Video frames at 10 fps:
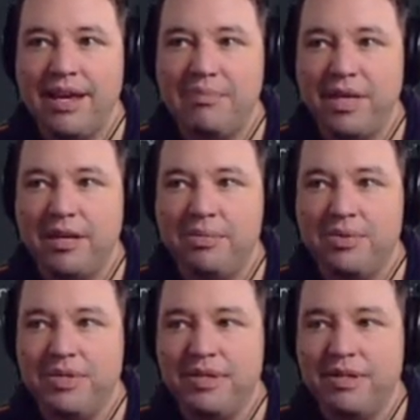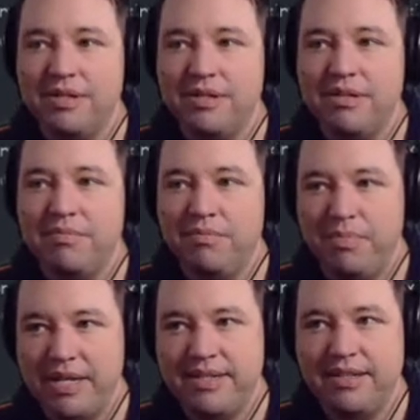be able to
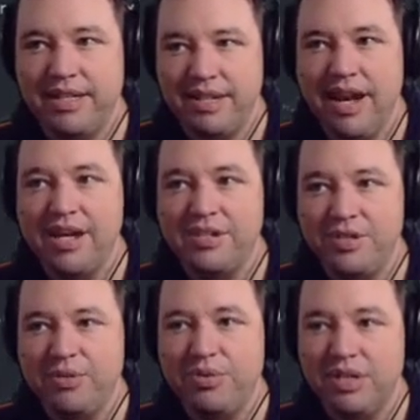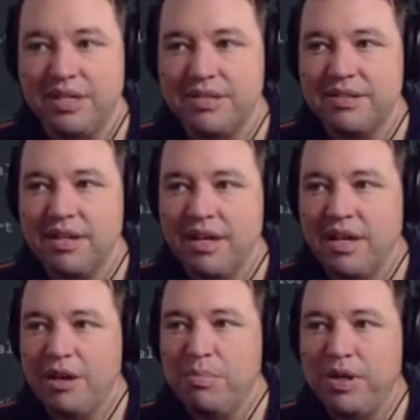basically not do this.
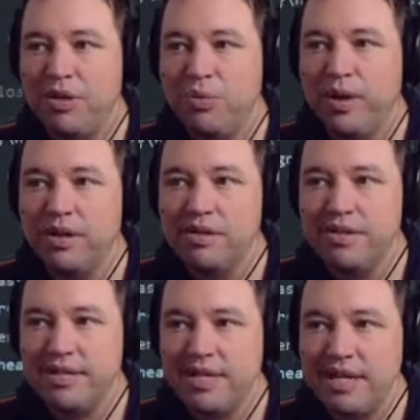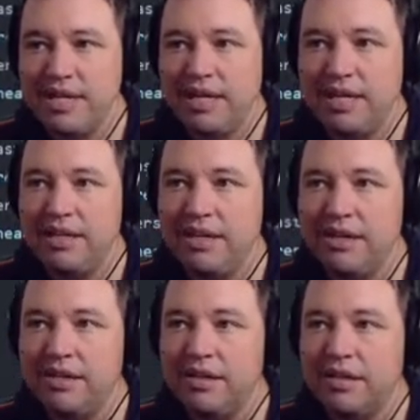But you will see in
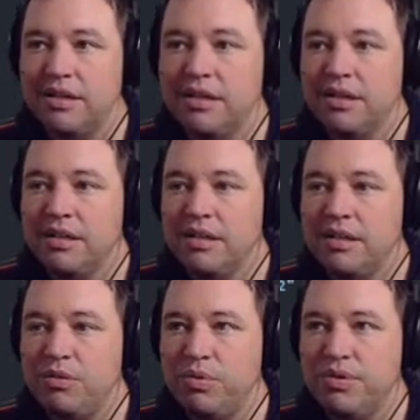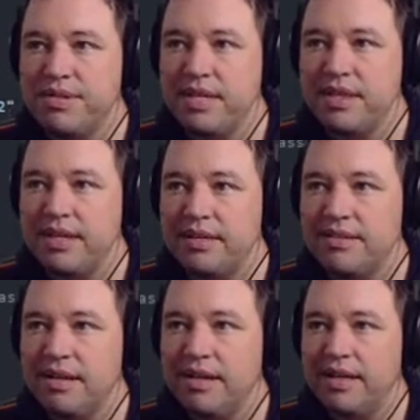here, you will see things
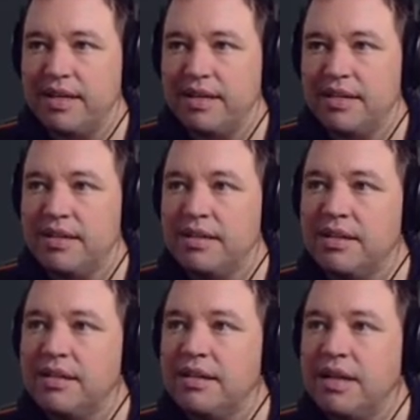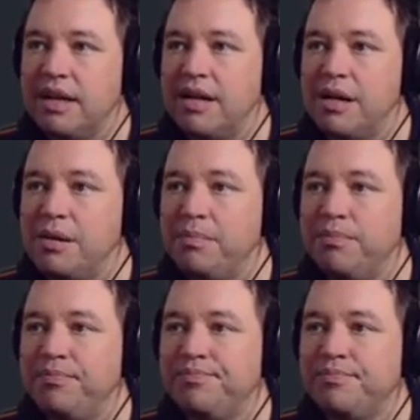like,
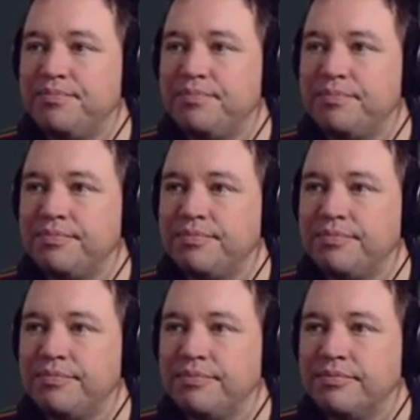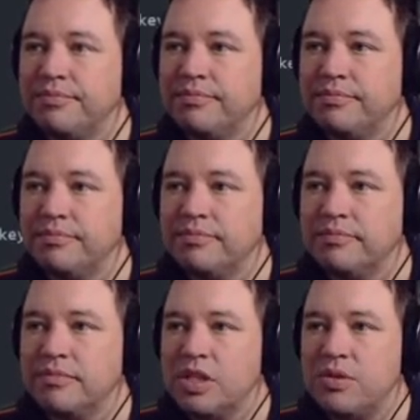
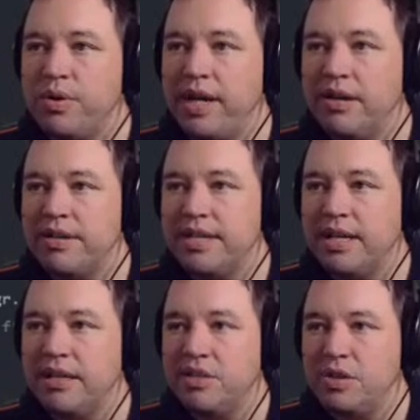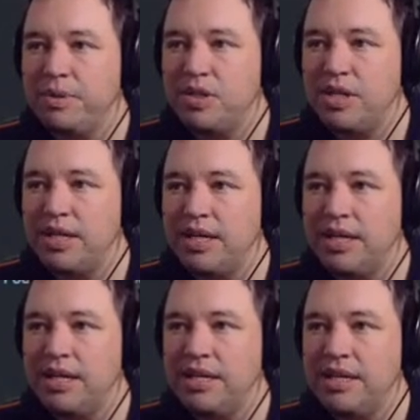so here it's getting the GPG
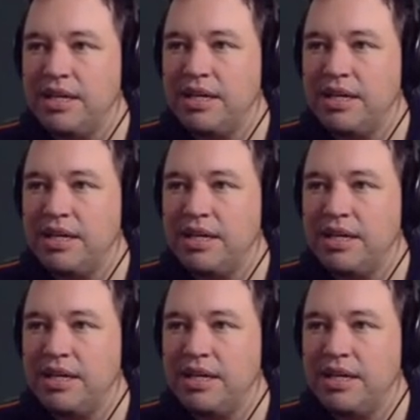key.